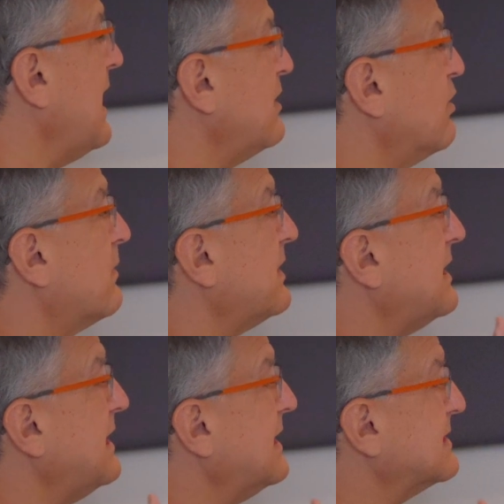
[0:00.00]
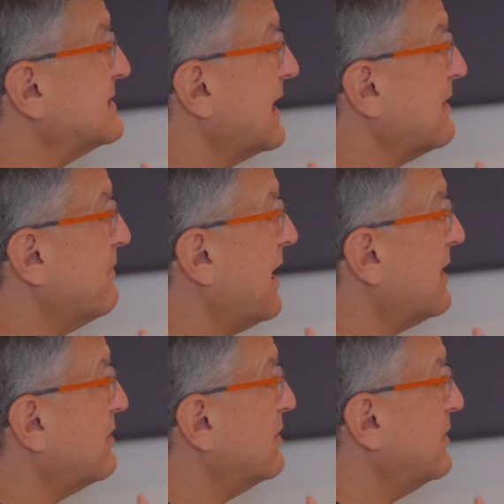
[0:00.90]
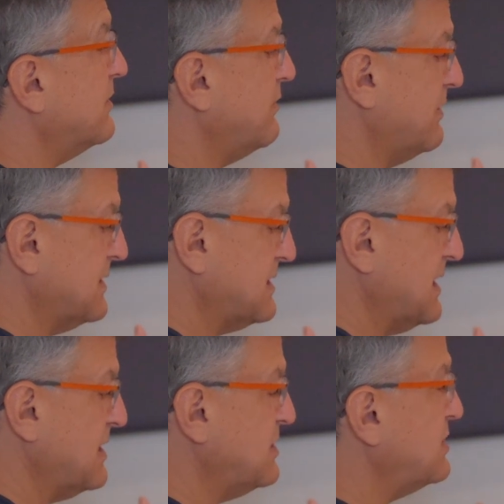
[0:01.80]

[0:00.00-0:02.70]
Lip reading: normally you need a second monitor to do this, and as you